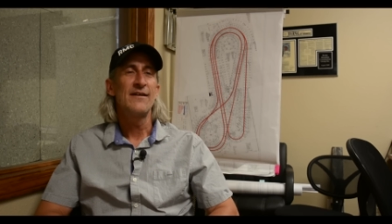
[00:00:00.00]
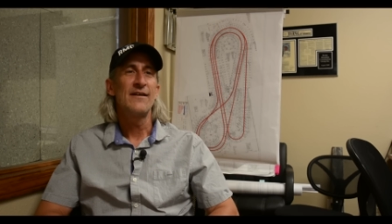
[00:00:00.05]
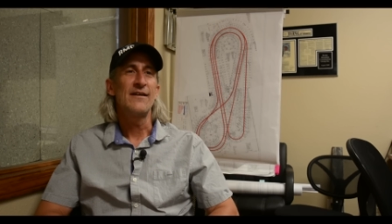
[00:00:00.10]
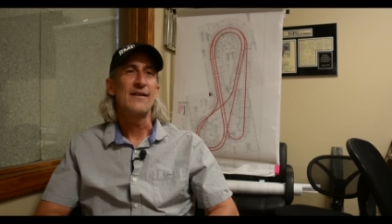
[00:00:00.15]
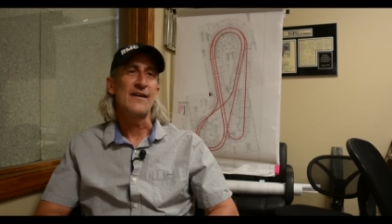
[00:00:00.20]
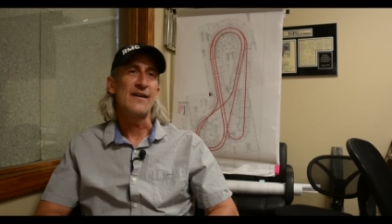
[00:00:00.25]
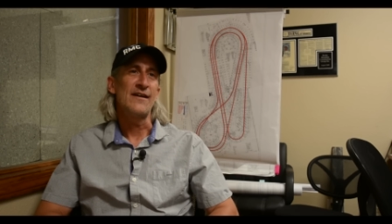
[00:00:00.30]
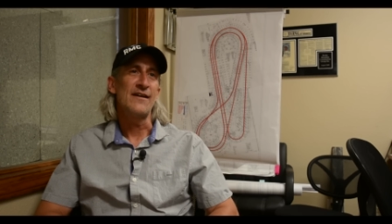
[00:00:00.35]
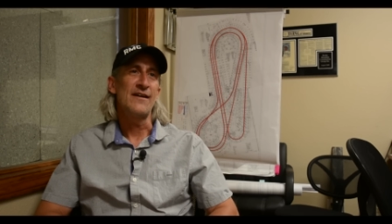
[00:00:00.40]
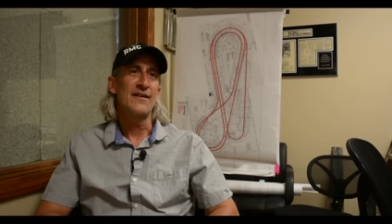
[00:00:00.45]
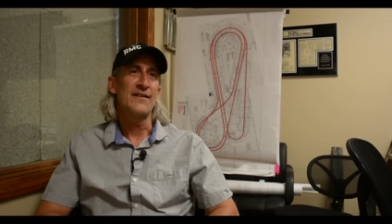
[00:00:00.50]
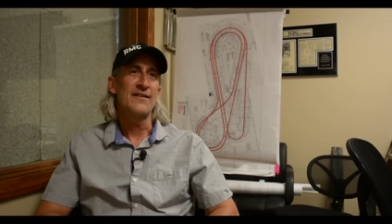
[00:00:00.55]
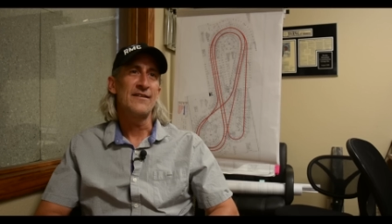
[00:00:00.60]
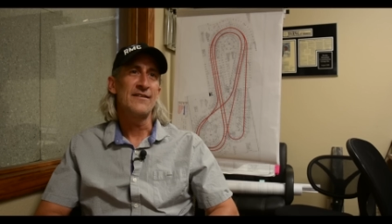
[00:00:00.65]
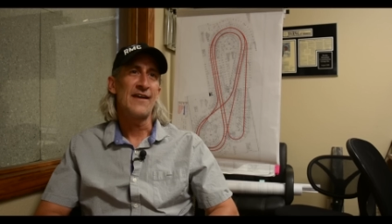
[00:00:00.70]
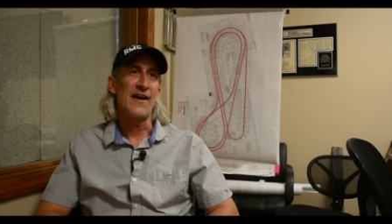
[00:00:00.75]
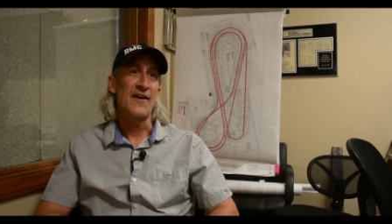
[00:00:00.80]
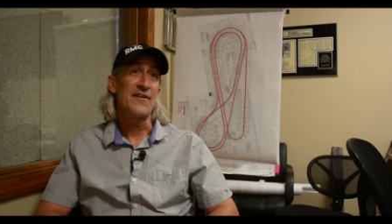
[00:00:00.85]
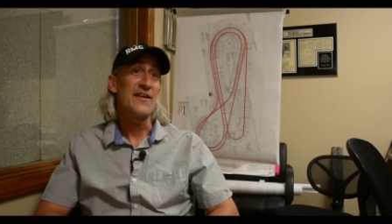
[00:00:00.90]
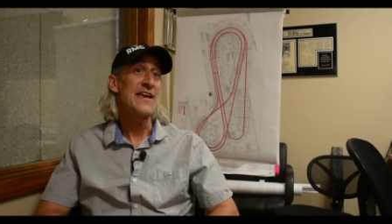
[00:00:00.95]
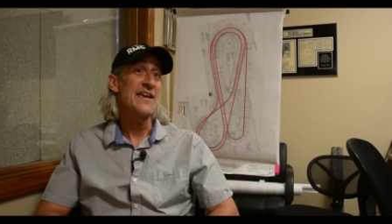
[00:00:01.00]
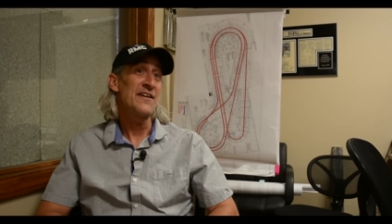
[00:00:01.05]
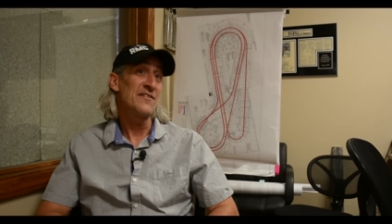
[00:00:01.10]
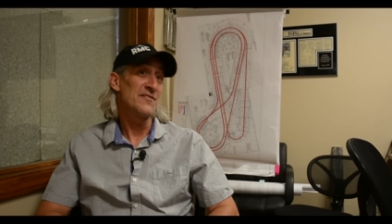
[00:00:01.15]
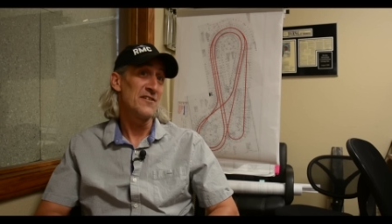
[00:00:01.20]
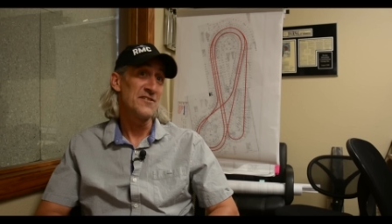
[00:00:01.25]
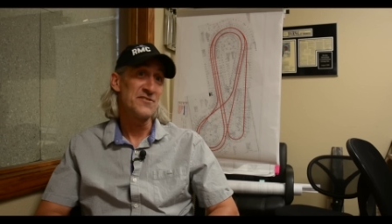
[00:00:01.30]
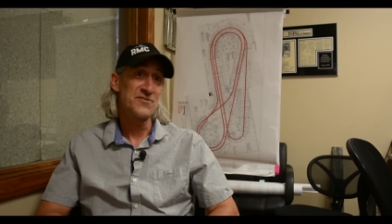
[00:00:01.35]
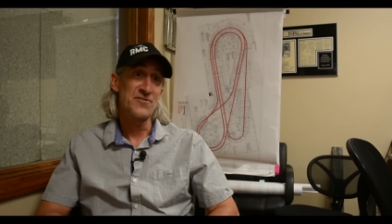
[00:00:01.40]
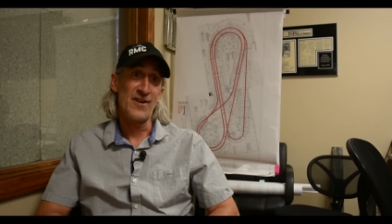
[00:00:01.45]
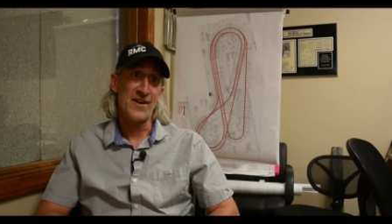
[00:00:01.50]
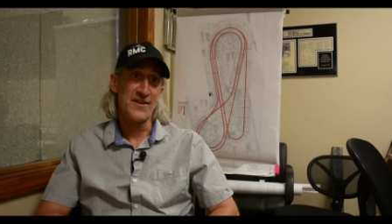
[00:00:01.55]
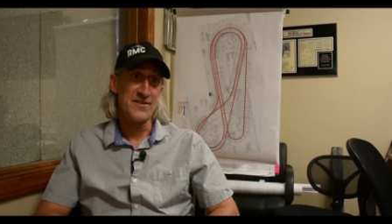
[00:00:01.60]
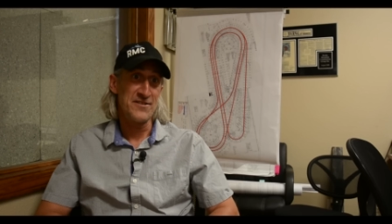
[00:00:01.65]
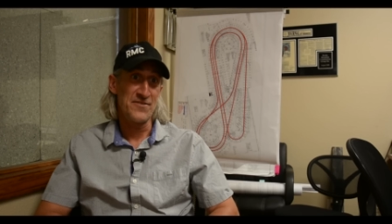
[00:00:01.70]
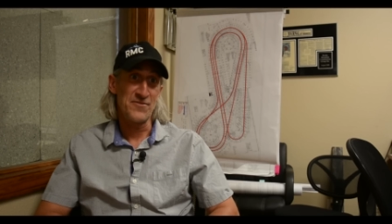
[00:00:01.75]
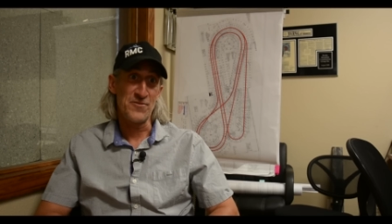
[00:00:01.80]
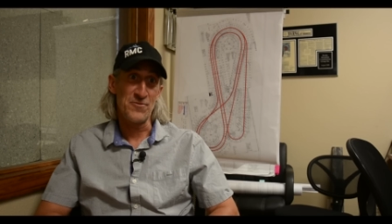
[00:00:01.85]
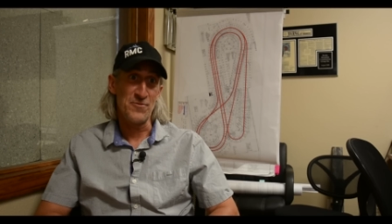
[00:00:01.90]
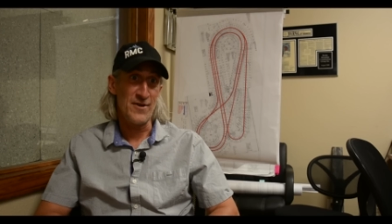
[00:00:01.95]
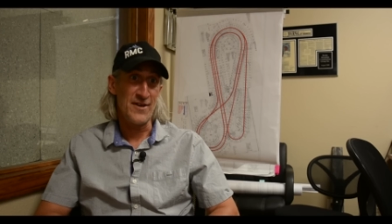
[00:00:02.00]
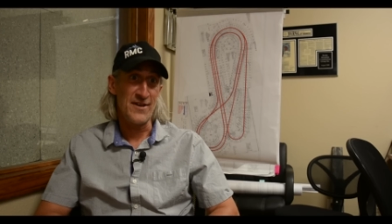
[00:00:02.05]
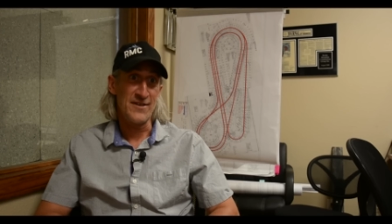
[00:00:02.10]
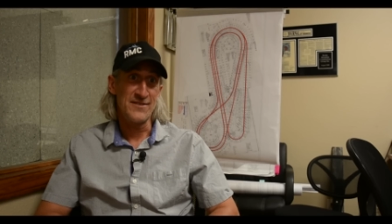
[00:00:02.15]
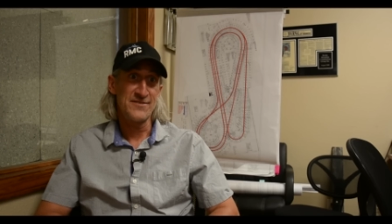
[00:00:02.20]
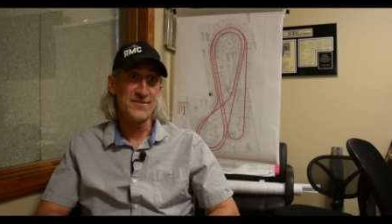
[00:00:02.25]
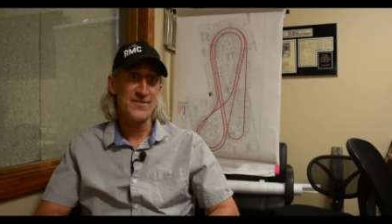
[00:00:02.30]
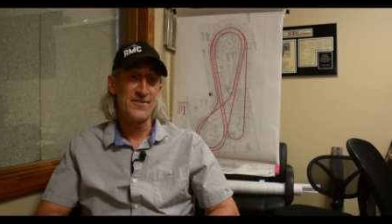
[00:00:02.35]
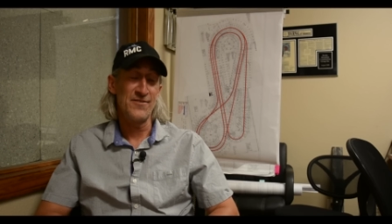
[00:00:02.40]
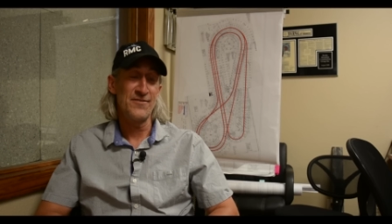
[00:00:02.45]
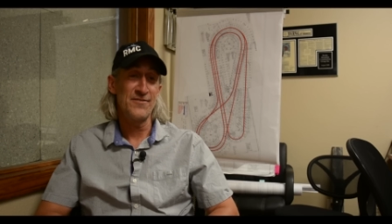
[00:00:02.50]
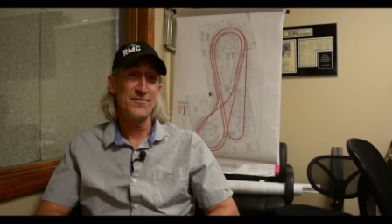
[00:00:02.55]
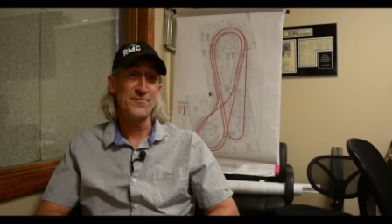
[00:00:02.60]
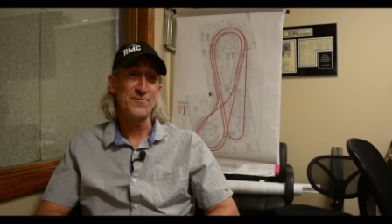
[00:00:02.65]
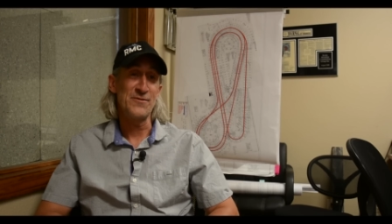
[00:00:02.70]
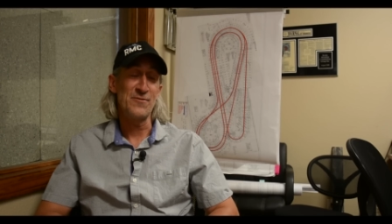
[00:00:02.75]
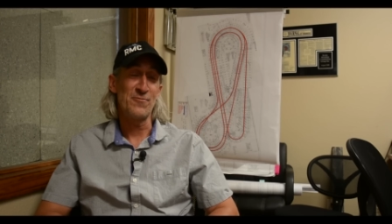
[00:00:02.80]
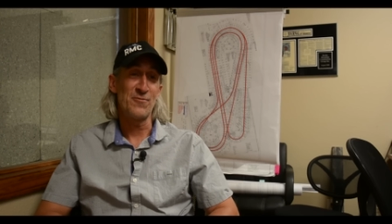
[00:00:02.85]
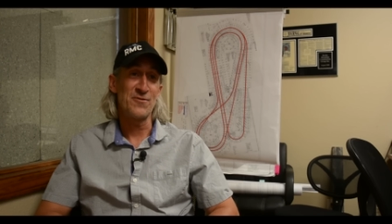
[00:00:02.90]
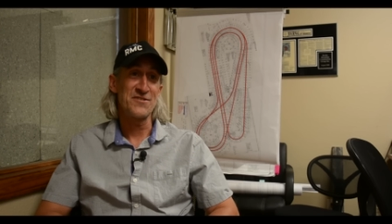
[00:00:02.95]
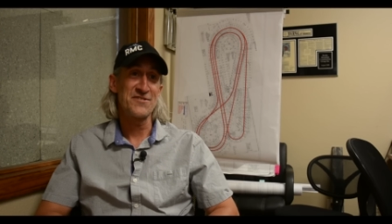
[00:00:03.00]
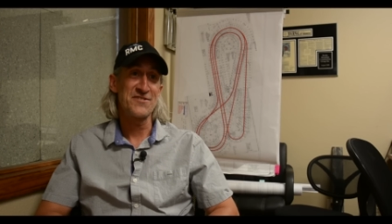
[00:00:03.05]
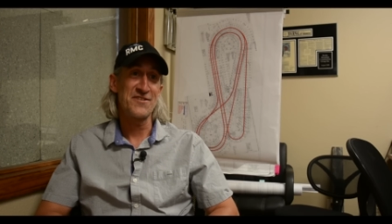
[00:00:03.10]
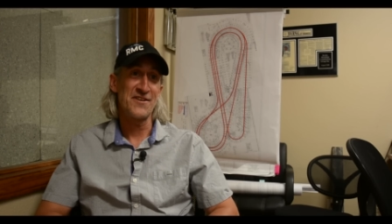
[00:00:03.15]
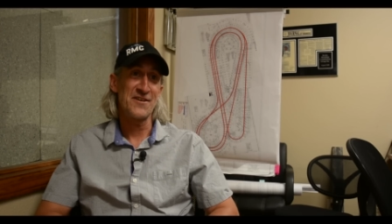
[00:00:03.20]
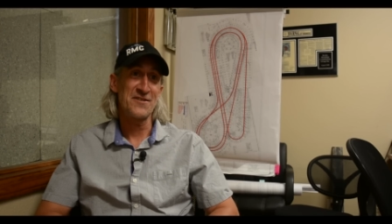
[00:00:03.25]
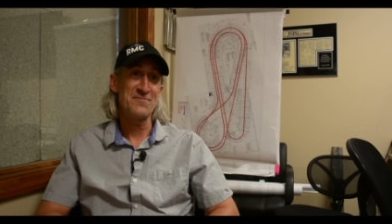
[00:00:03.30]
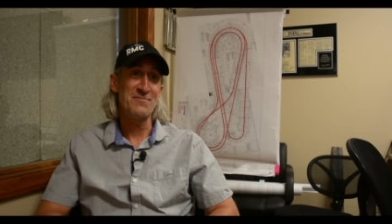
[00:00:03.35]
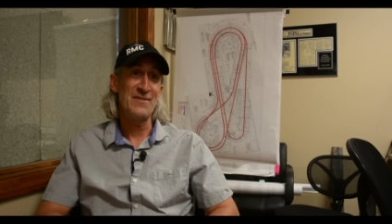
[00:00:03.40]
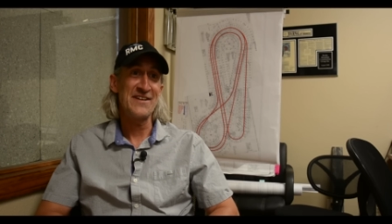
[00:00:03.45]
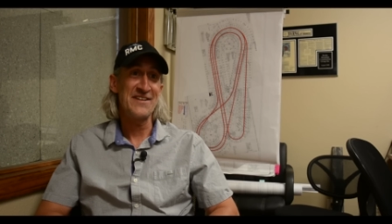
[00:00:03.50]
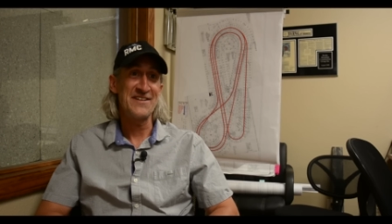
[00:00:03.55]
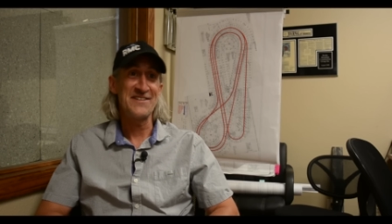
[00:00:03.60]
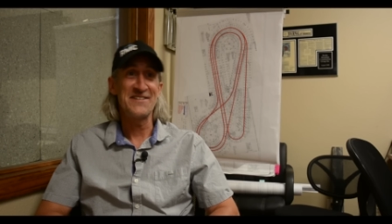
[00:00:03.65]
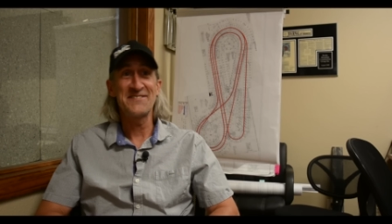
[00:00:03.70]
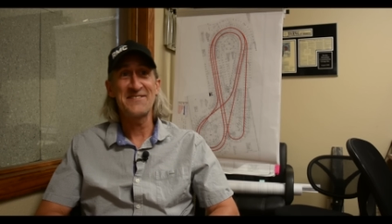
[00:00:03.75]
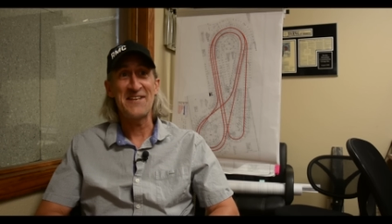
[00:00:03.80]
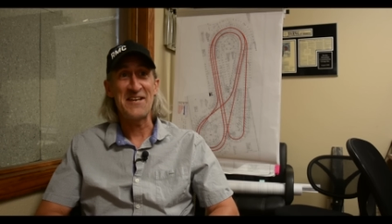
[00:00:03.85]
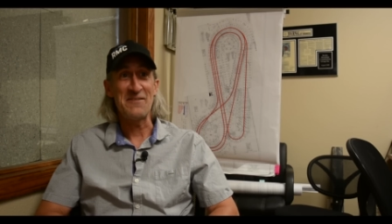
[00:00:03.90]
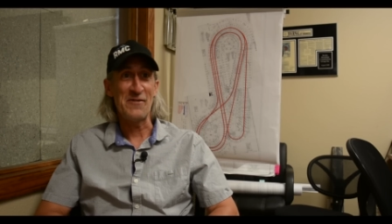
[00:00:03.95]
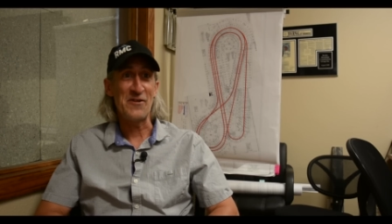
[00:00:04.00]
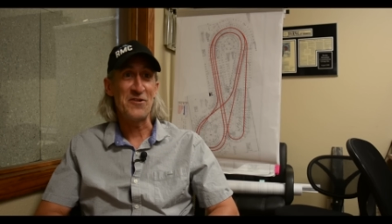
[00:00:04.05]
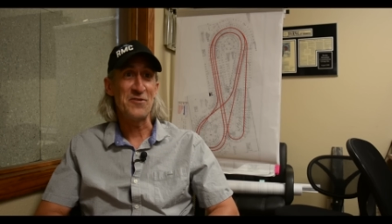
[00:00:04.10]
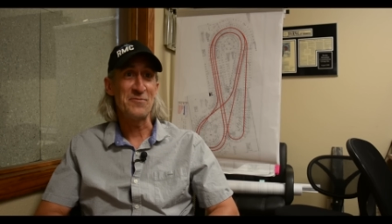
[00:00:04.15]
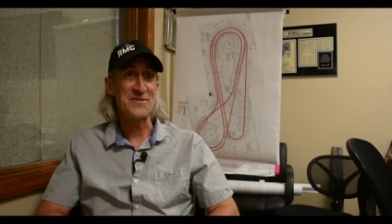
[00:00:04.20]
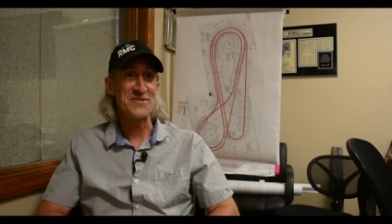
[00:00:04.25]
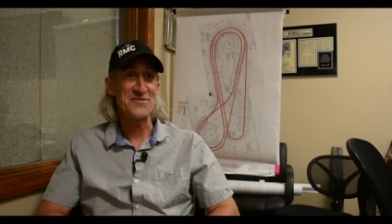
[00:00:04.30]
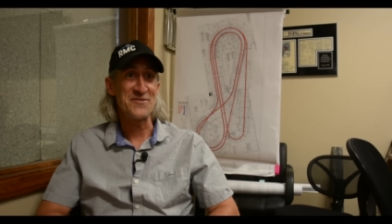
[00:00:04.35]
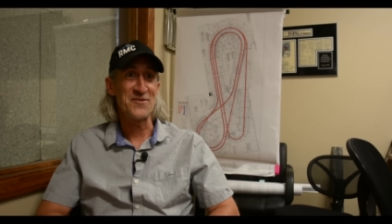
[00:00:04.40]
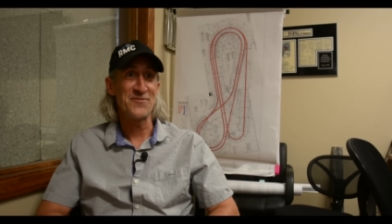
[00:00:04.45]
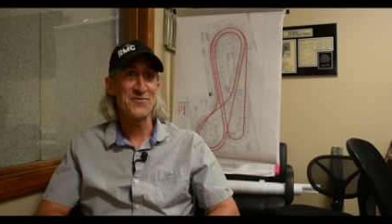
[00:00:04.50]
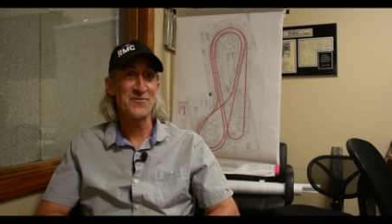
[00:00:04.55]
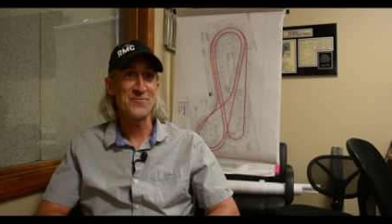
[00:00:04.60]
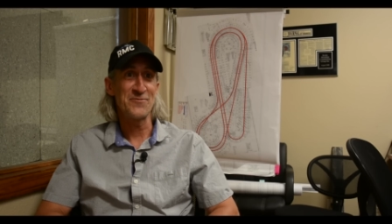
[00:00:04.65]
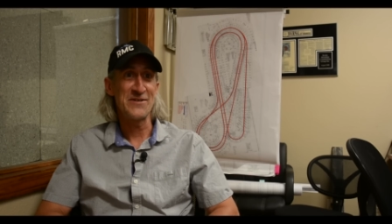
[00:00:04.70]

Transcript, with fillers: and how to analyze track a different way so that we weren't stuck making the same elements over.